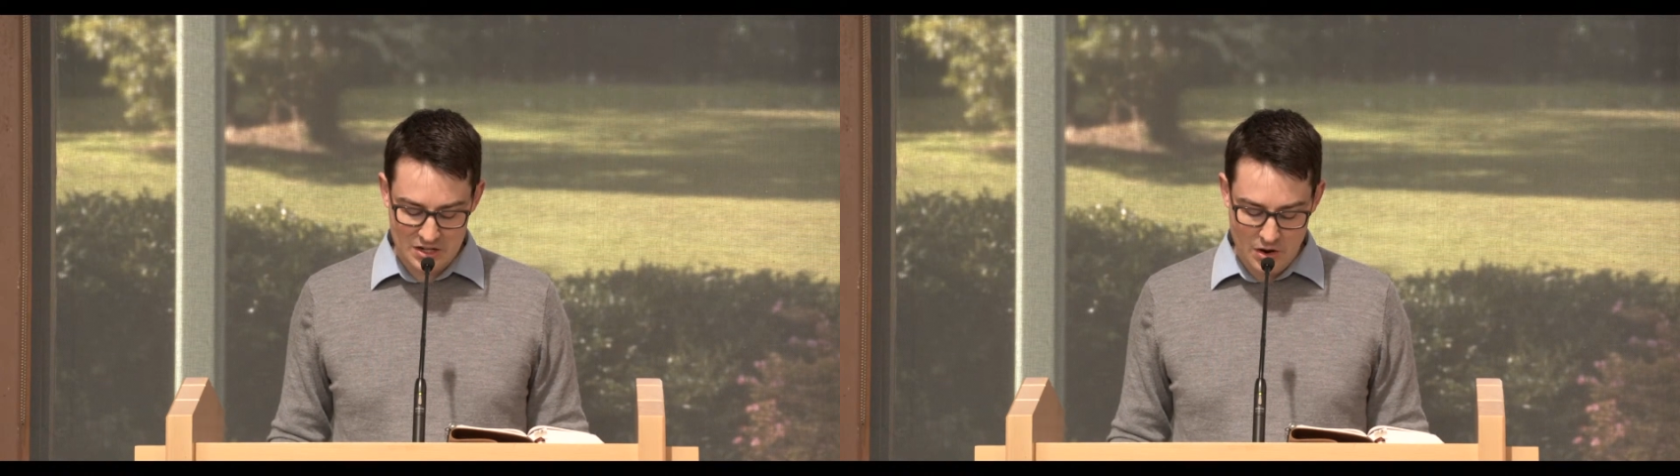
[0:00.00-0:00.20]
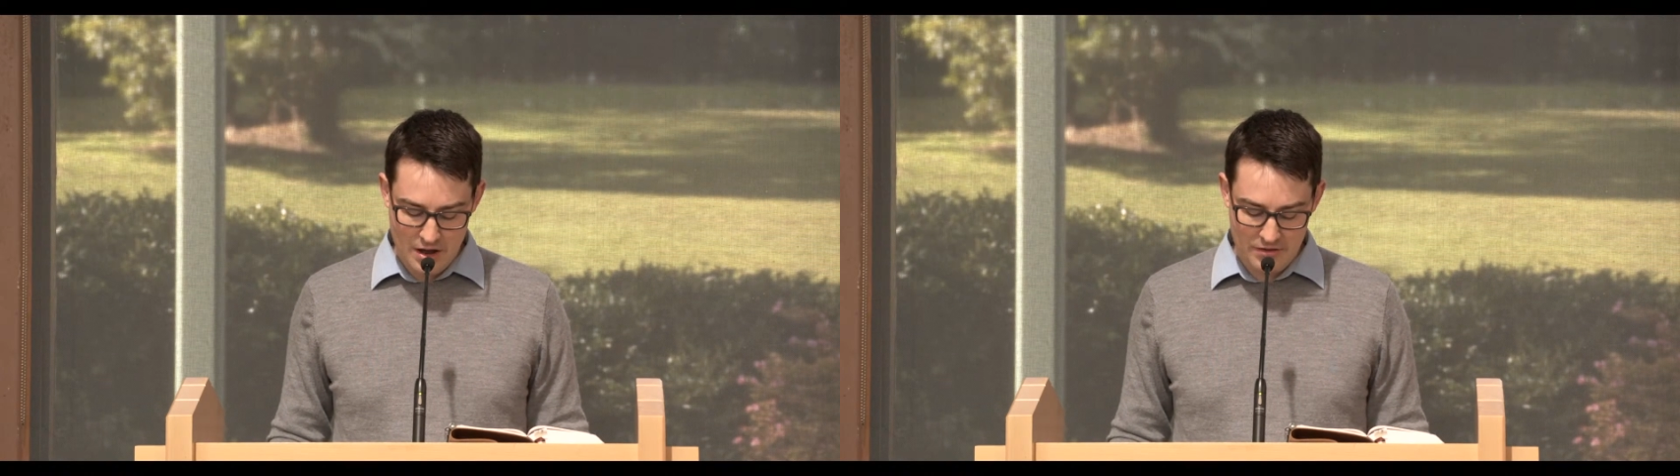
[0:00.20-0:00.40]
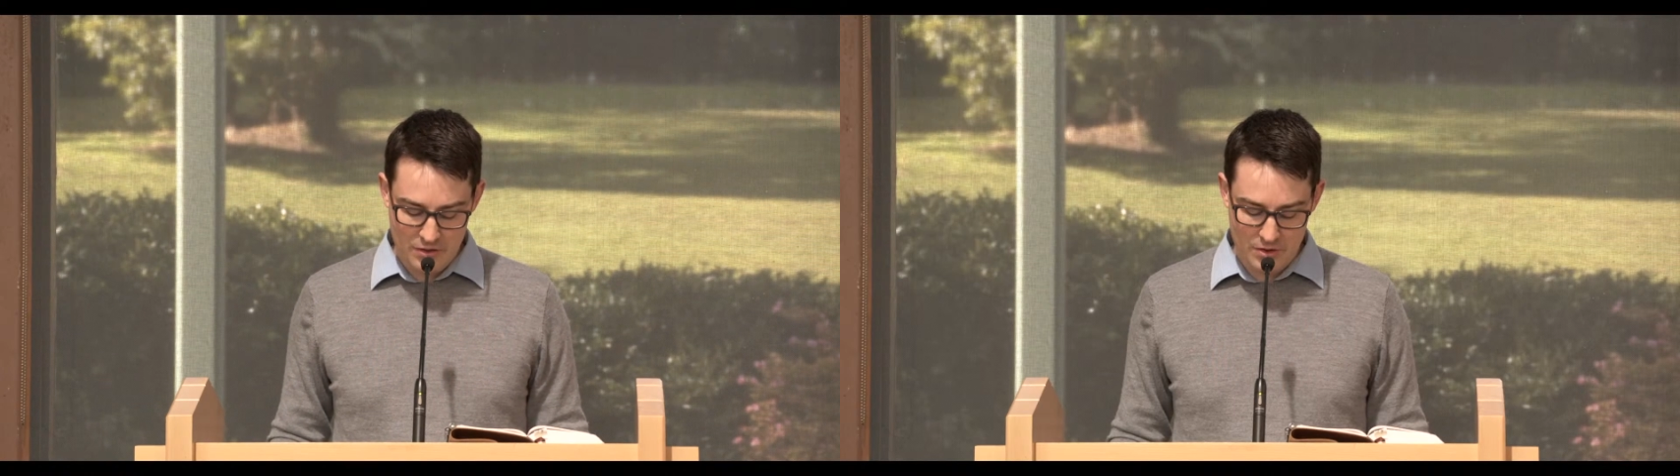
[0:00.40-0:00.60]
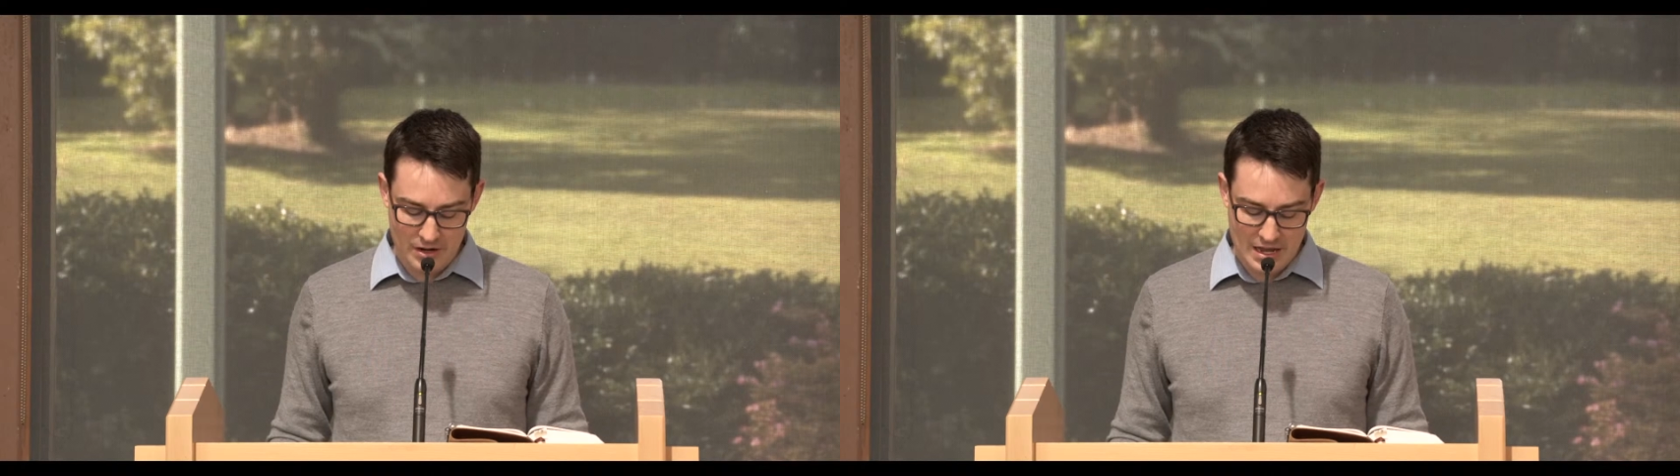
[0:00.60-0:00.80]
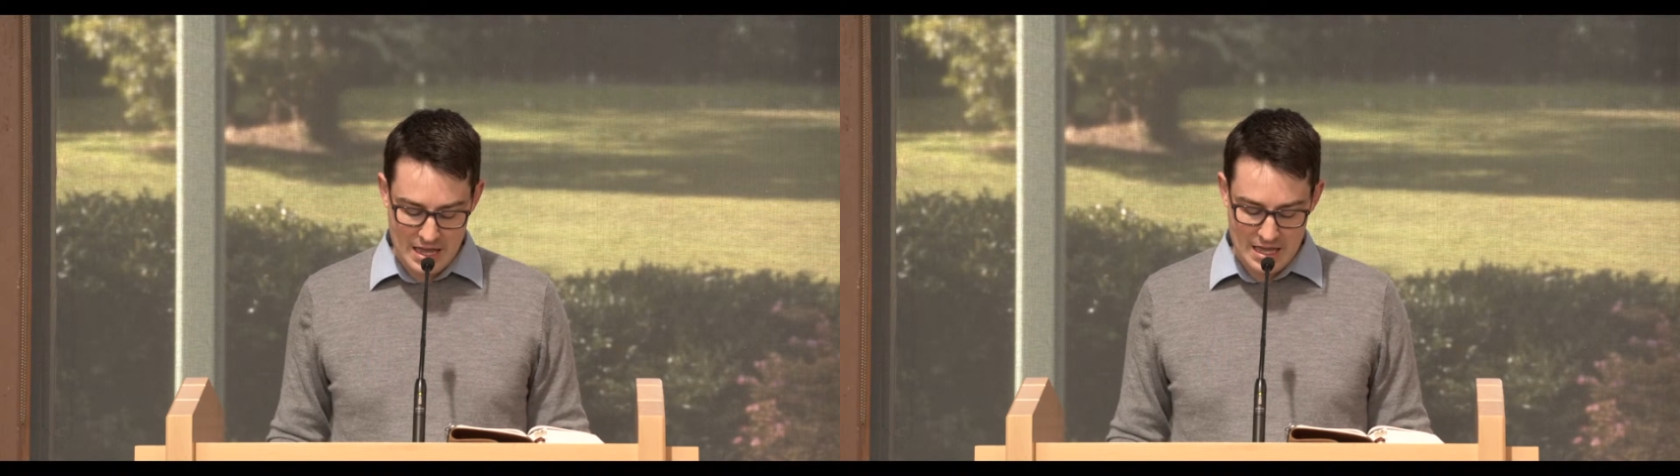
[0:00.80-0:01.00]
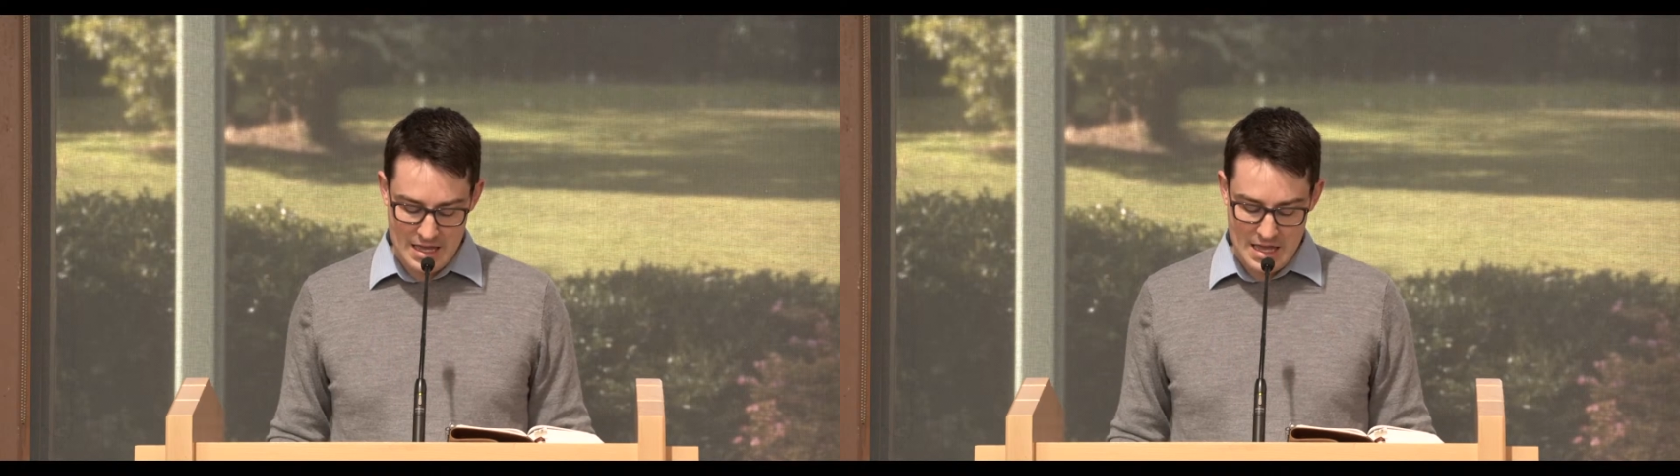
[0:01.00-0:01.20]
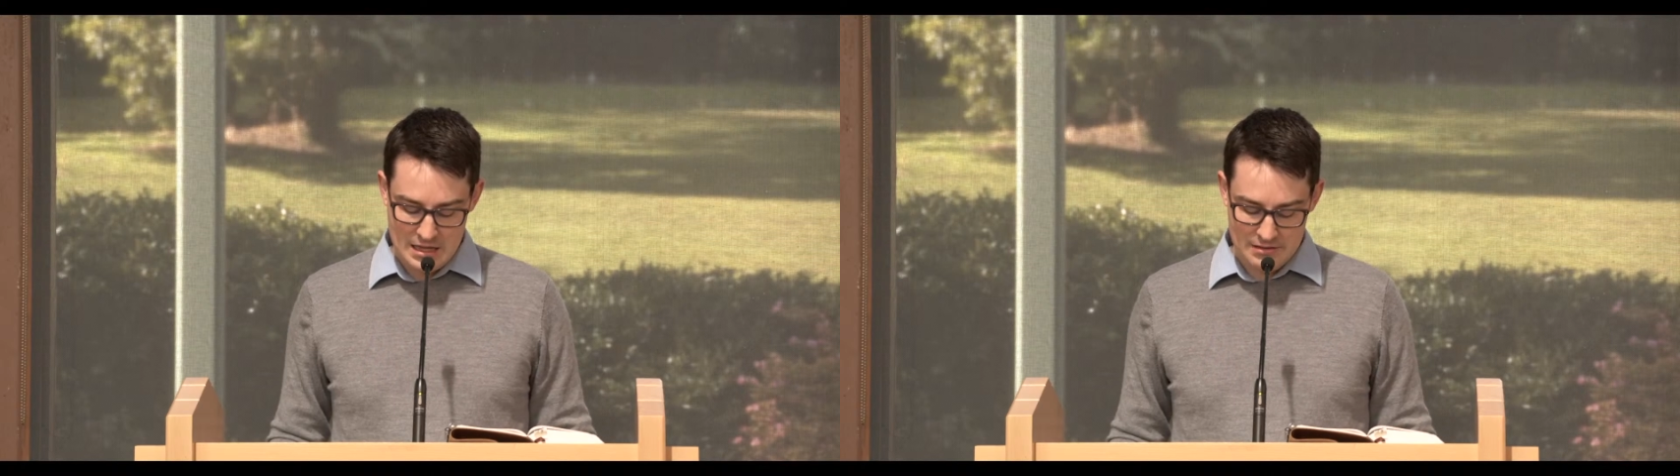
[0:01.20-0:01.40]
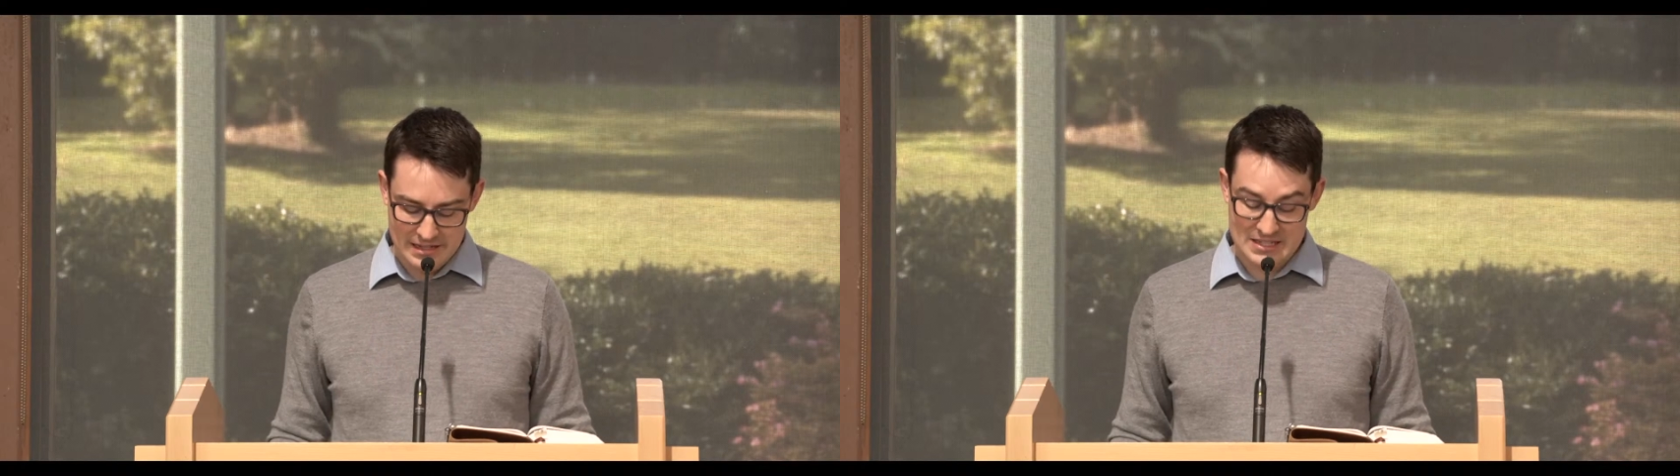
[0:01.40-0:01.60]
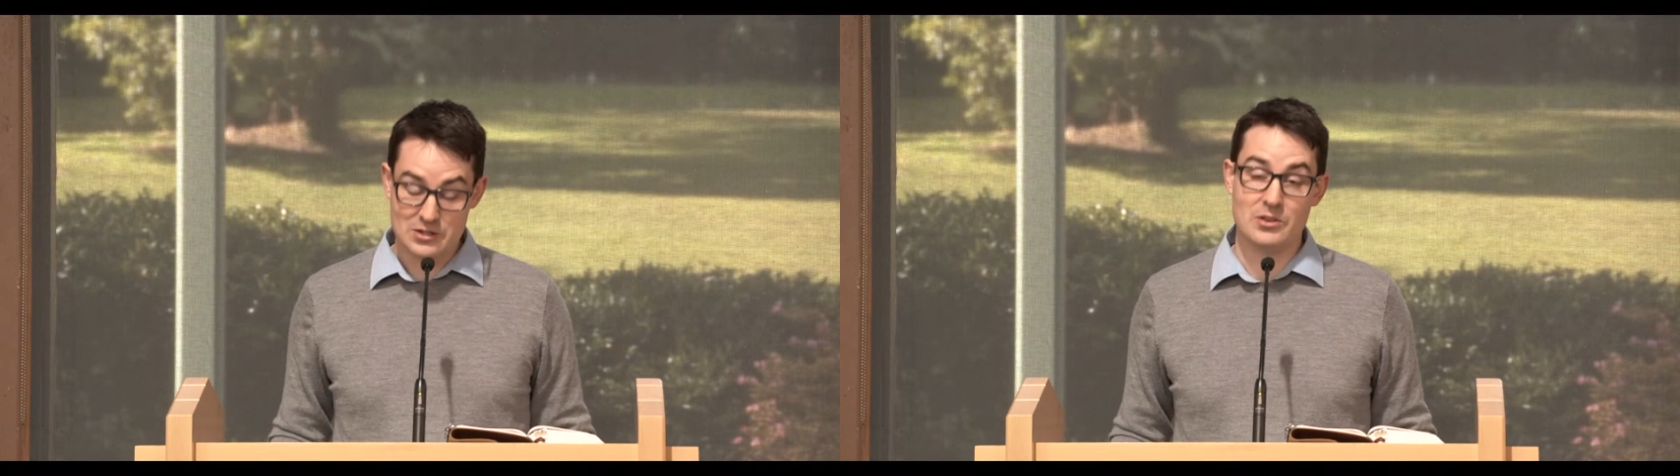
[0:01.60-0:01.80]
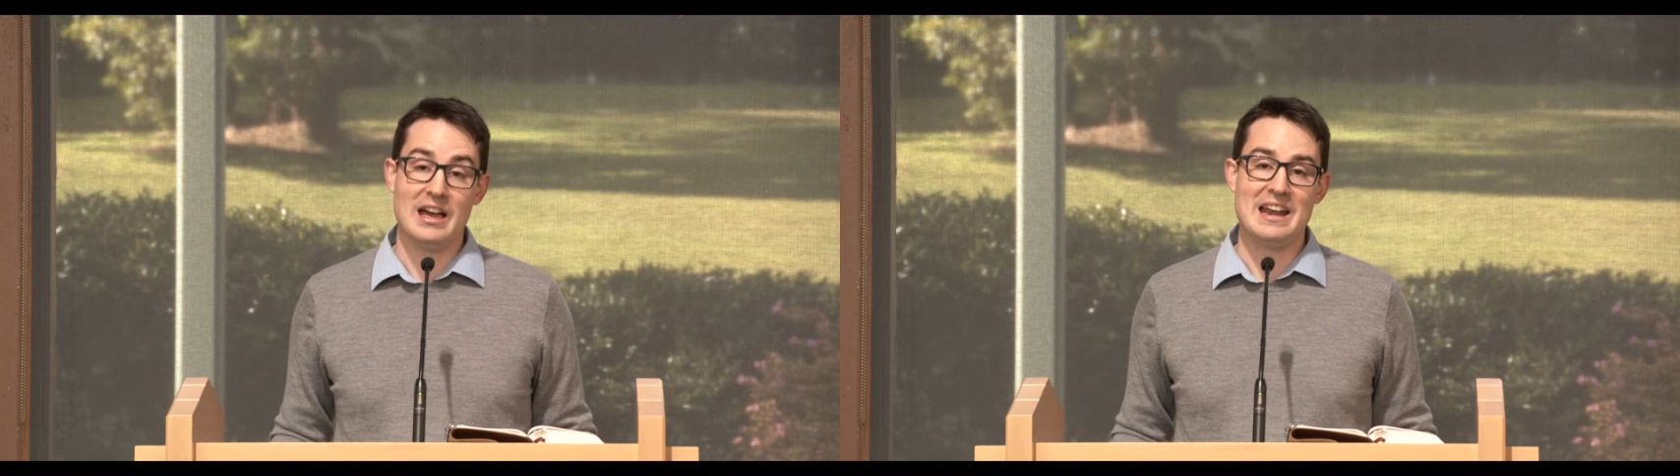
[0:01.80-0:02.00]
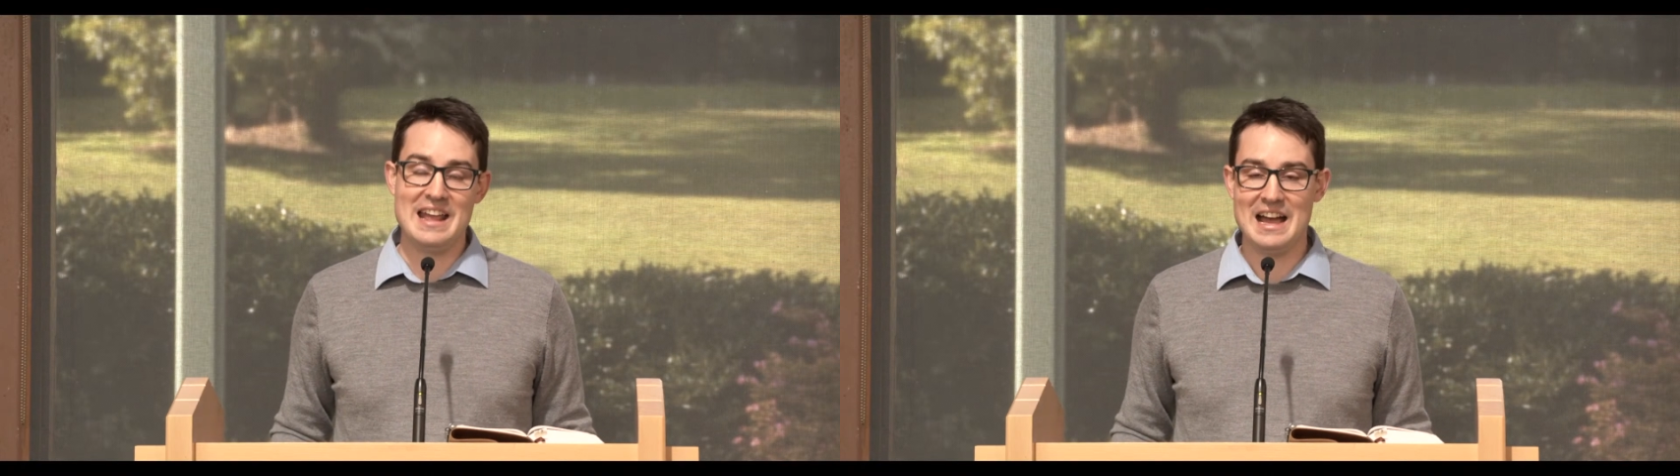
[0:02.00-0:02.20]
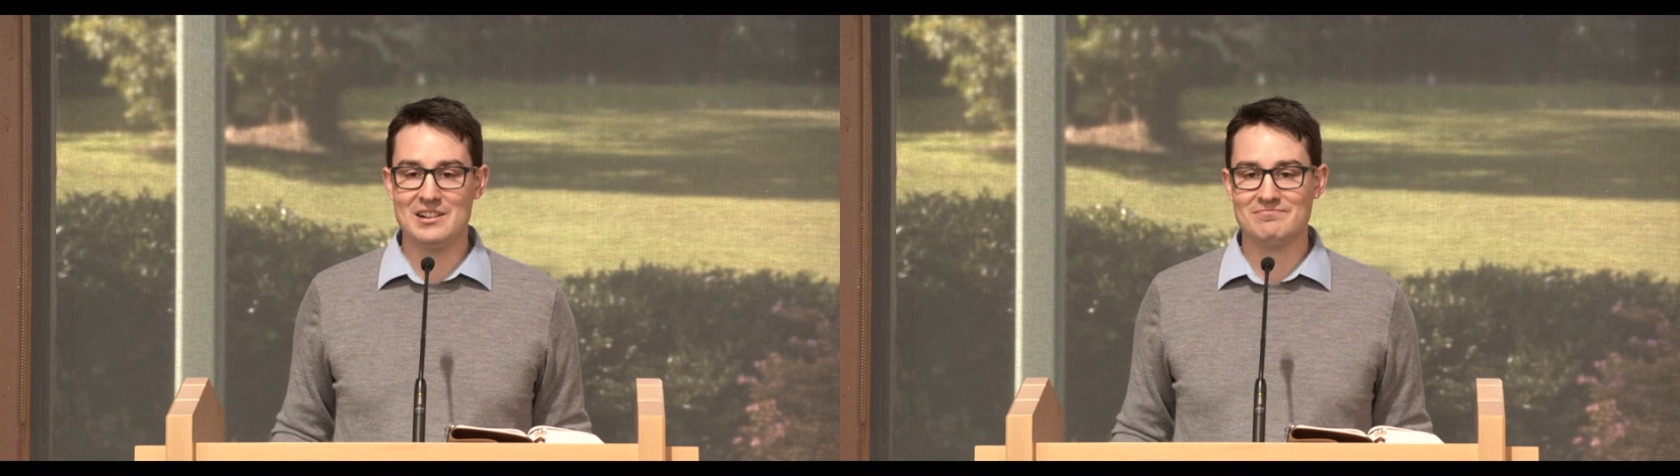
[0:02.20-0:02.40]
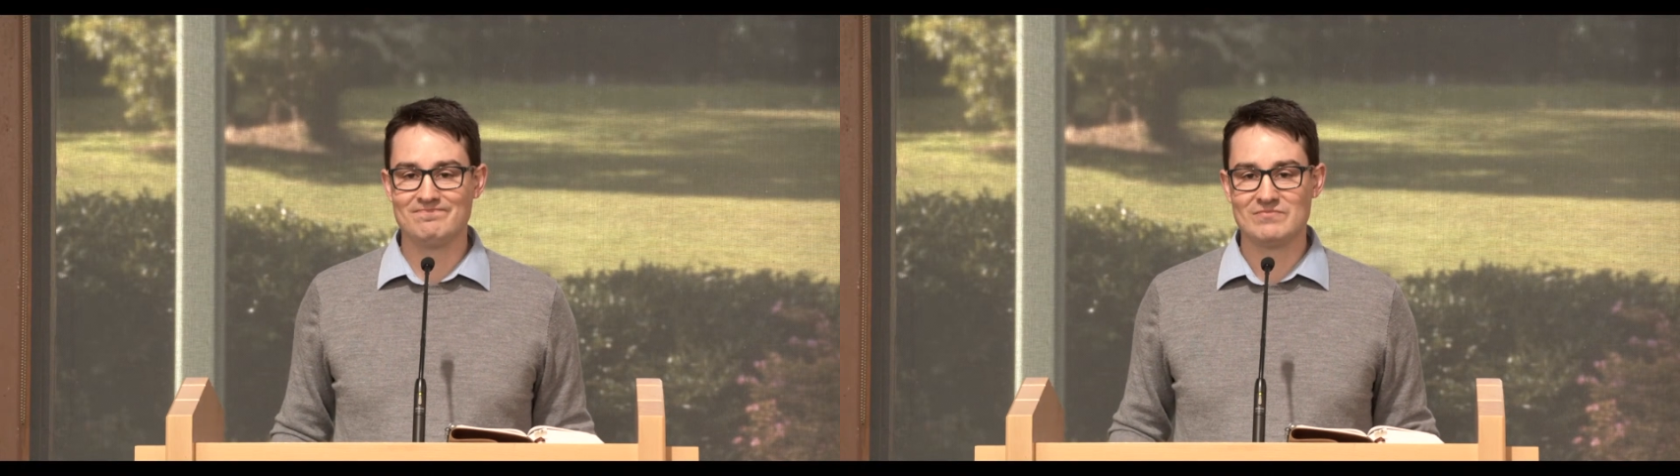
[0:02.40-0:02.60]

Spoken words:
so I thought let's do that now.